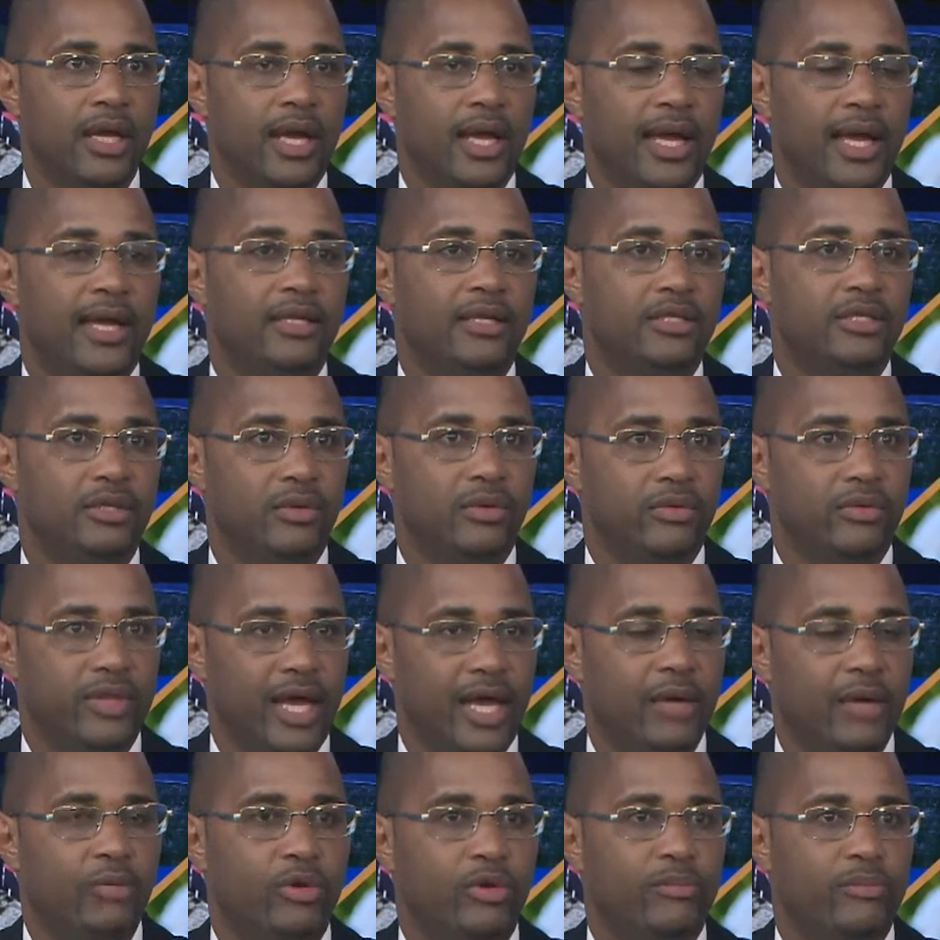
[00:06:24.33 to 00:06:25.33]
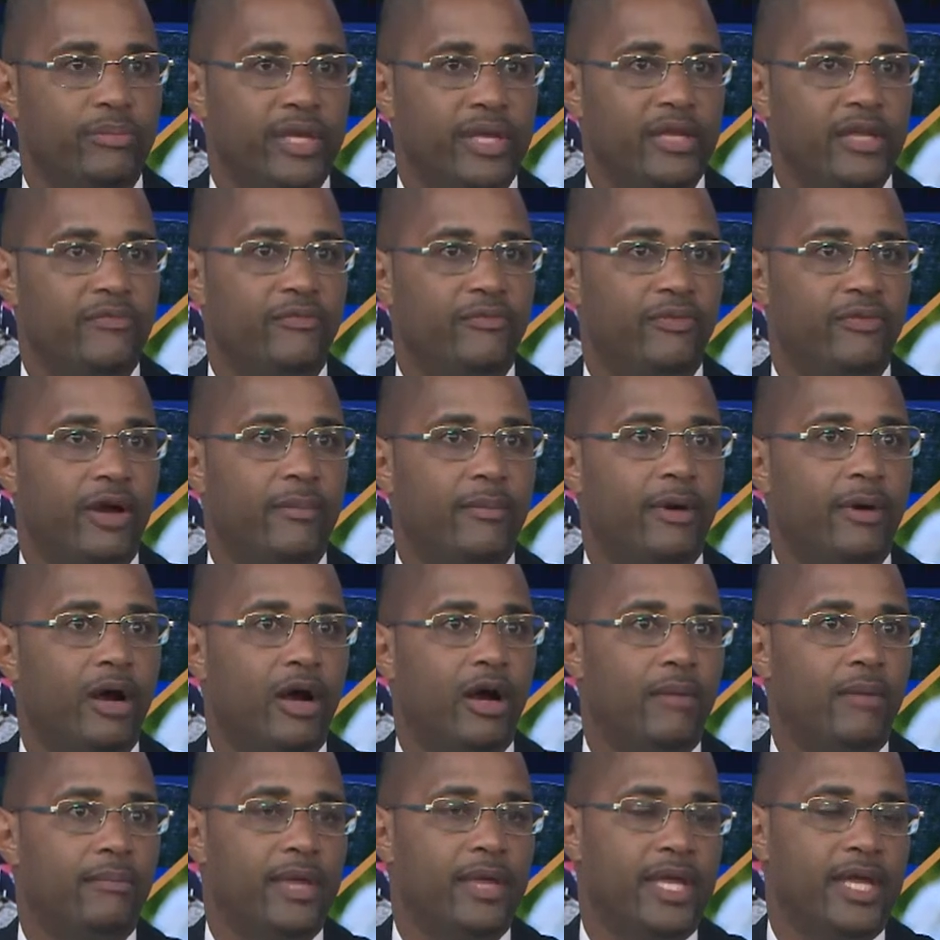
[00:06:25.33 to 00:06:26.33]
And so that would be from
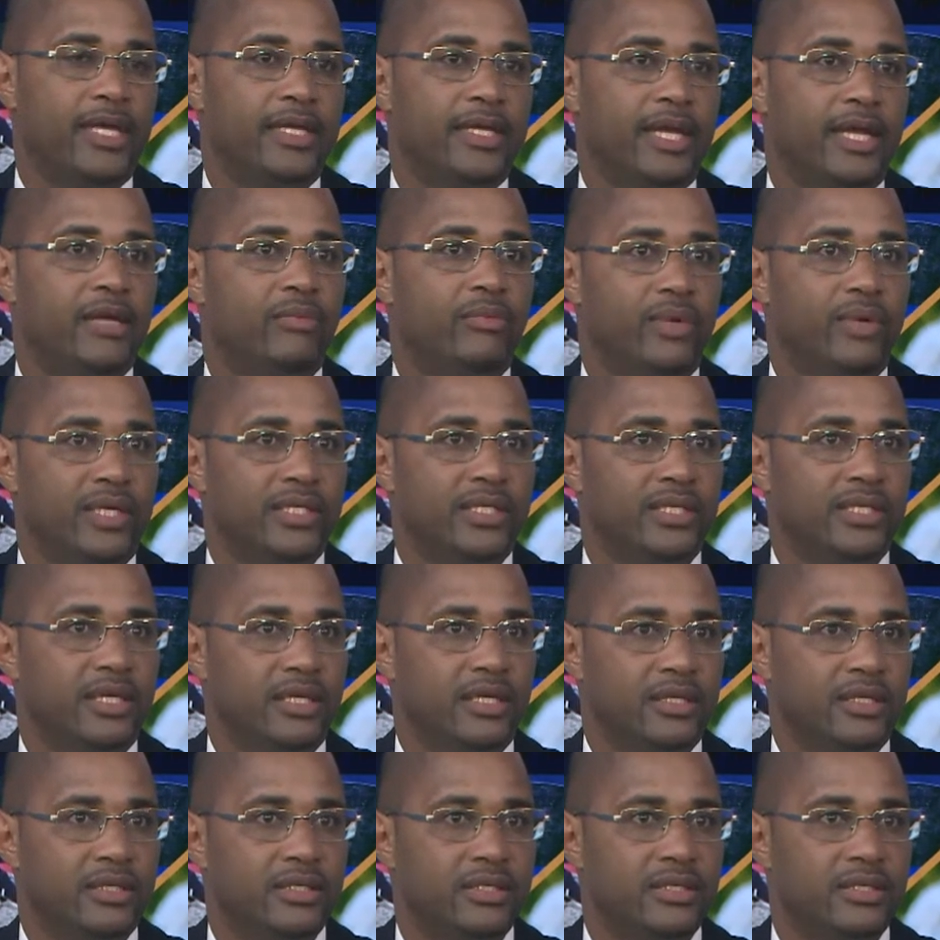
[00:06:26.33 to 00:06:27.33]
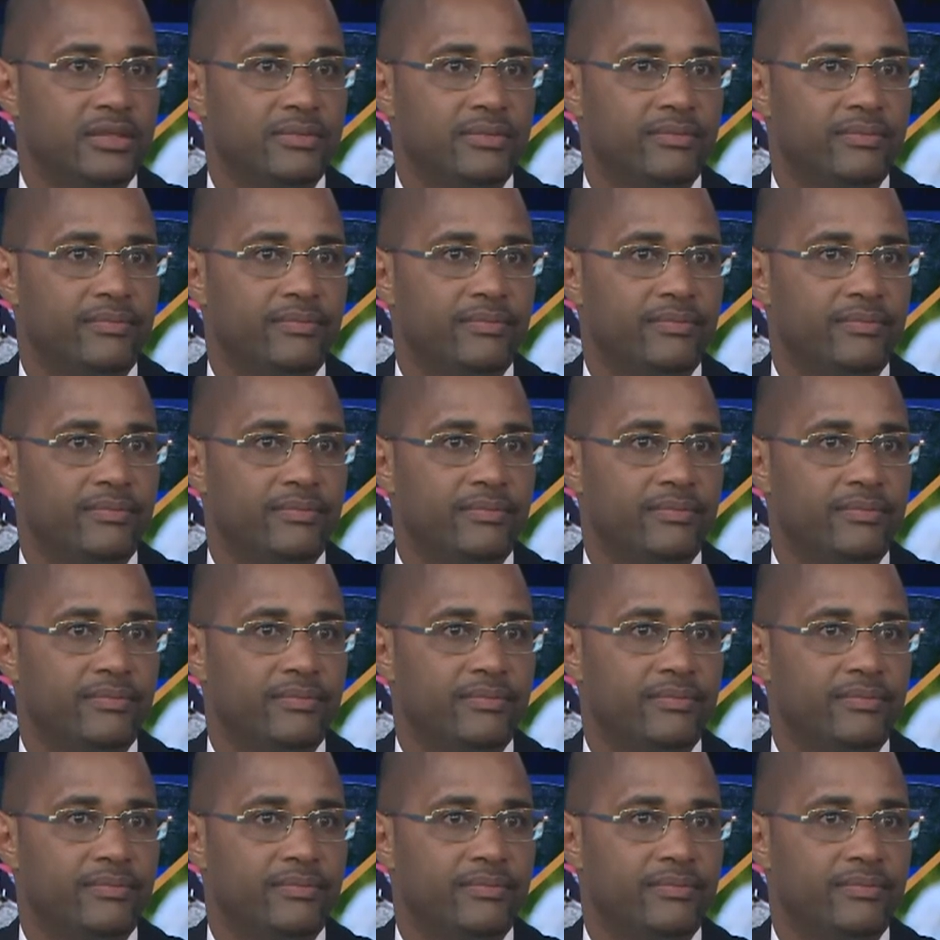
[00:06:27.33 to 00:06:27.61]
our main gateway cities.